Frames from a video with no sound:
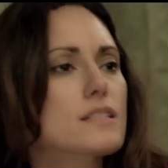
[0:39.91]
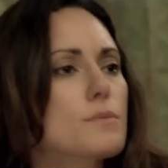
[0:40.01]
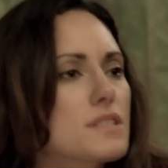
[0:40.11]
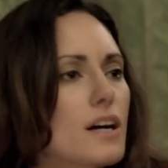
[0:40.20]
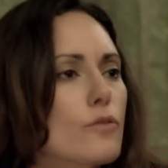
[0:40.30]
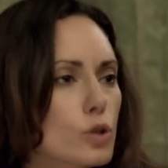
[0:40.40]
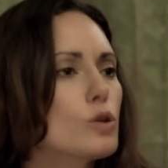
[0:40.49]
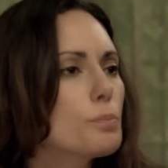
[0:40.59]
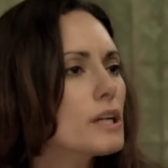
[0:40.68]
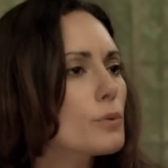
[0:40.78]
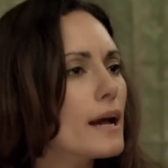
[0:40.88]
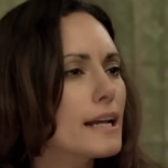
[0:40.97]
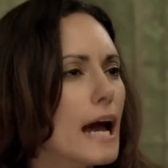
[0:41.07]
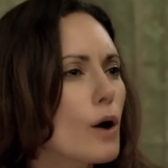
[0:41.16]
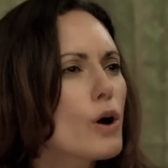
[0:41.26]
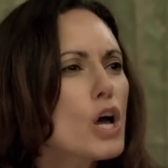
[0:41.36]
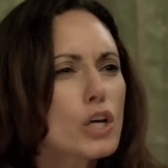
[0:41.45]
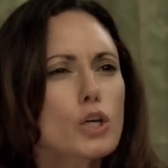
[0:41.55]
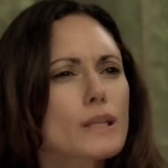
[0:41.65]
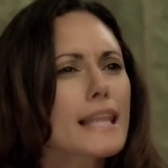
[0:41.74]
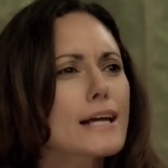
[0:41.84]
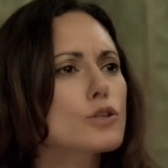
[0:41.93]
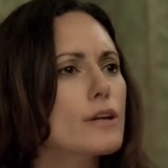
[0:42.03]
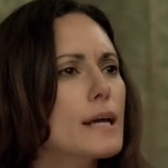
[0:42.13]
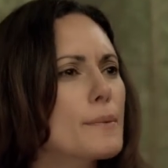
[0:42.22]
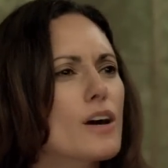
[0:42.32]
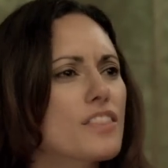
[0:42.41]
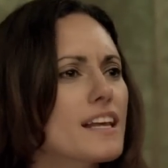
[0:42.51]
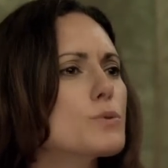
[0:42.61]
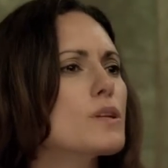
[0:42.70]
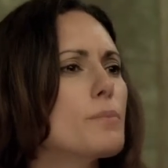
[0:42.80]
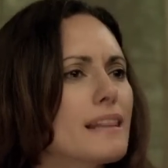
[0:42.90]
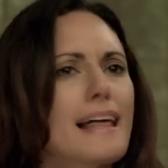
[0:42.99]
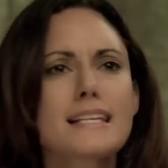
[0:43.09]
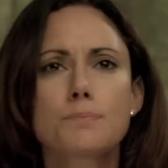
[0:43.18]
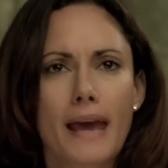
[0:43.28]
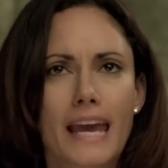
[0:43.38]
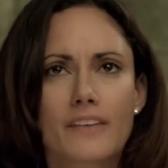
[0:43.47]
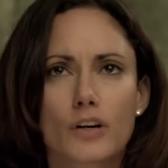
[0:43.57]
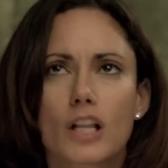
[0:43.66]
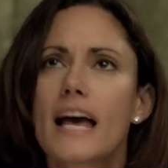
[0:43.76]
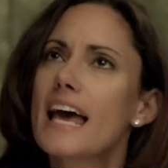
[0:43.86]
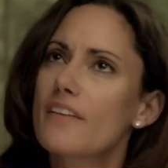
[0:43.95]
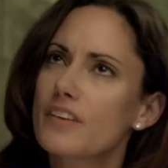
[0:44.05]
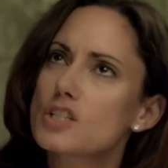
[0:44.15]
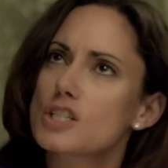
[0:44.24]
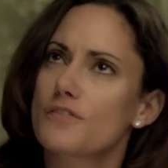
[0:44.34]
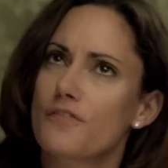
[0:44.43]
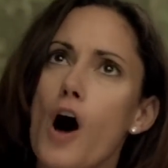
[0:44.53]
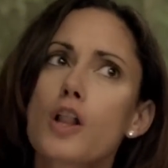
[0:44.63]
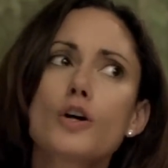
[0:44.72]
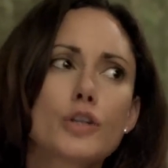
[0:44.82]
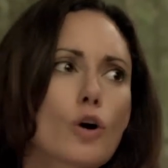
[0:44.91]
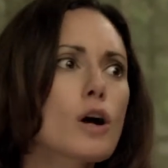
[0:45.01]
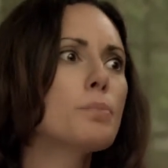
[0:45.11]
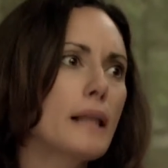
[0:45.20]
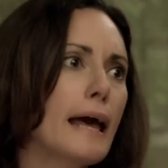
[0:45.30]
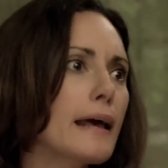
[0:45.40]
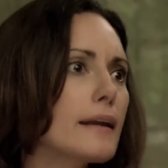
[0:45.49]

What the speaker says: Christ himself were to appear right now, you would lecture him on how things would have been less painful if he had just followed your plan.